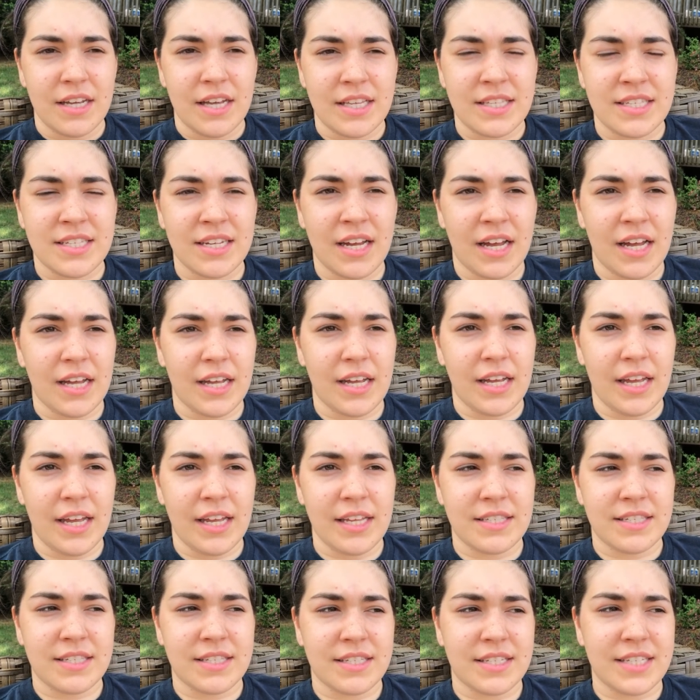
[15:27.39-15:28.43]
it's not
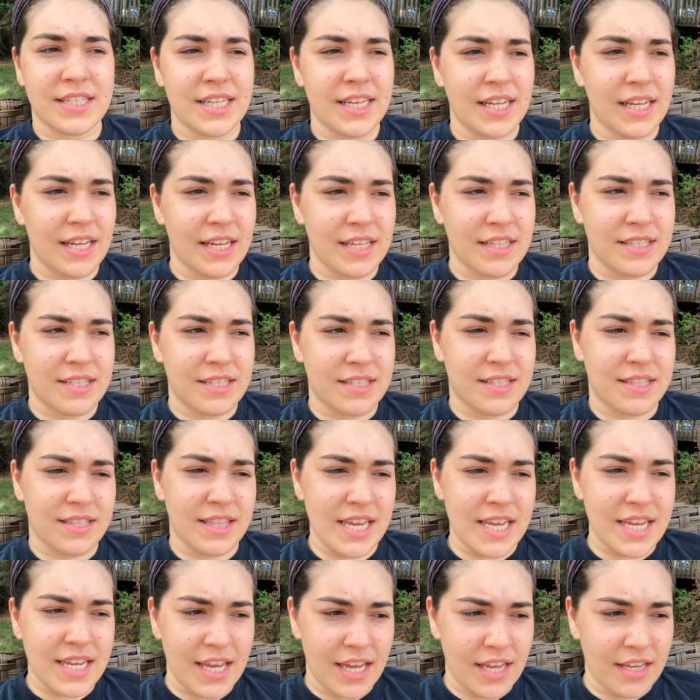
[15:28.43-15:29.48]
it's t it's
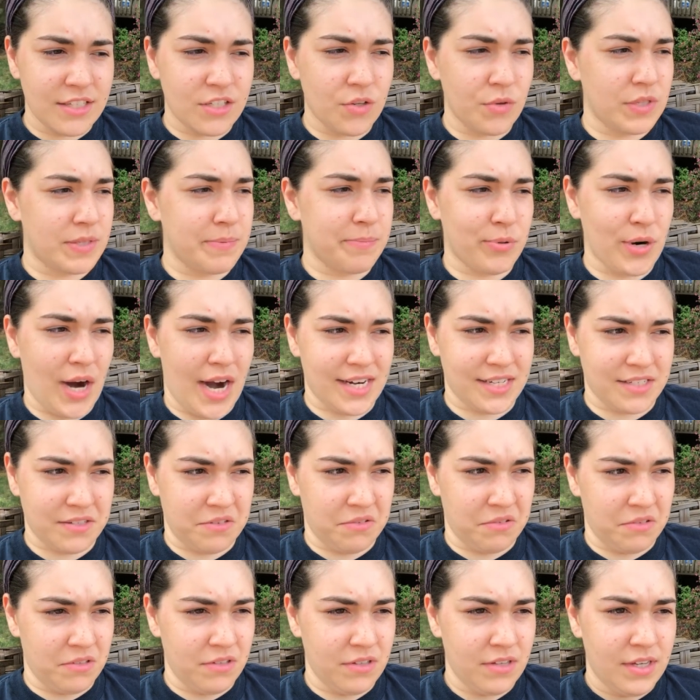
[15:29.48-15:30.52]
thinking, so it's
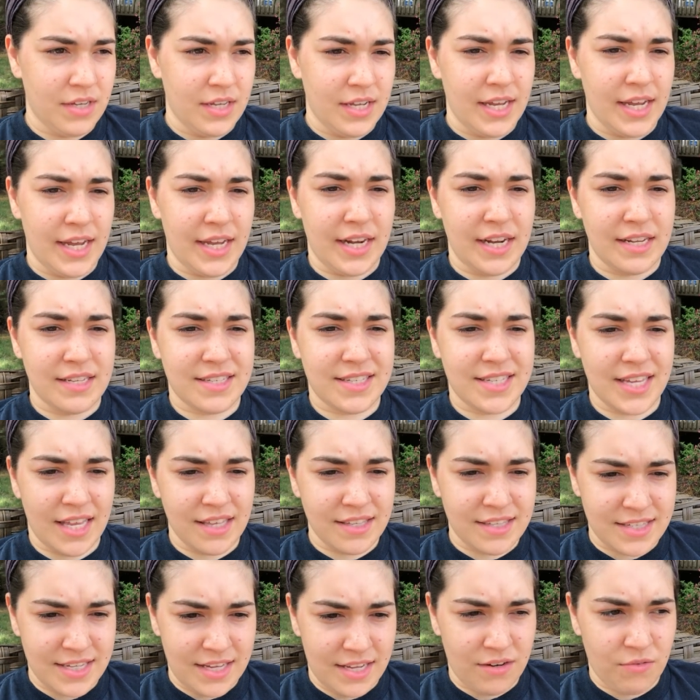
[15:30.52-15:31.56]
practical, and it's
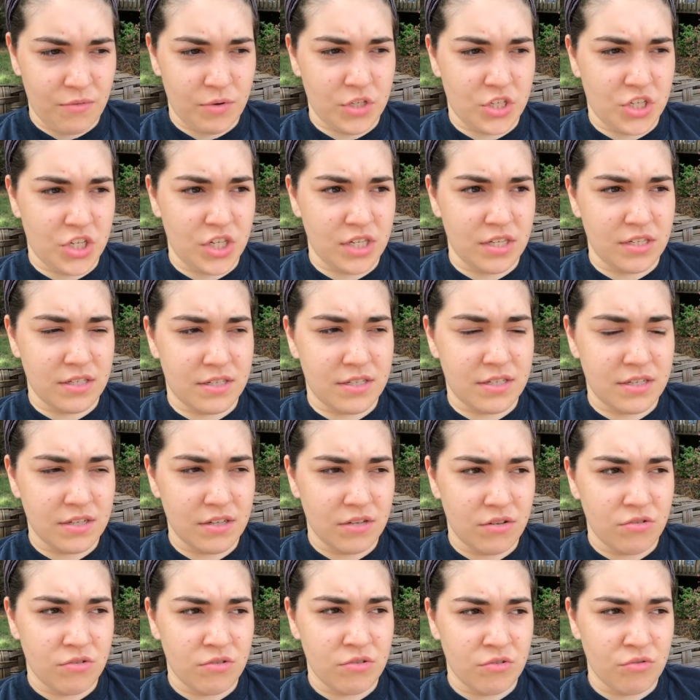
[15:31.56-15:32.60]
sensing, which is
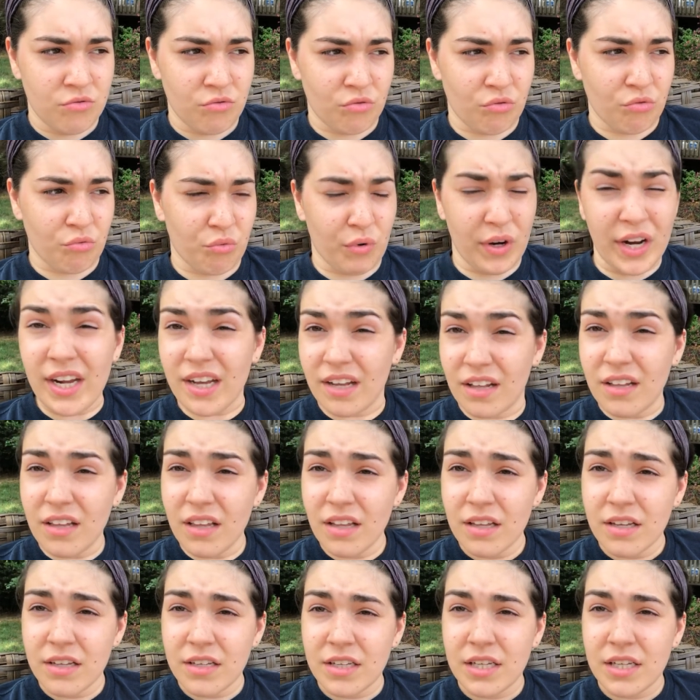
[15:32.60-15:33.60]
real.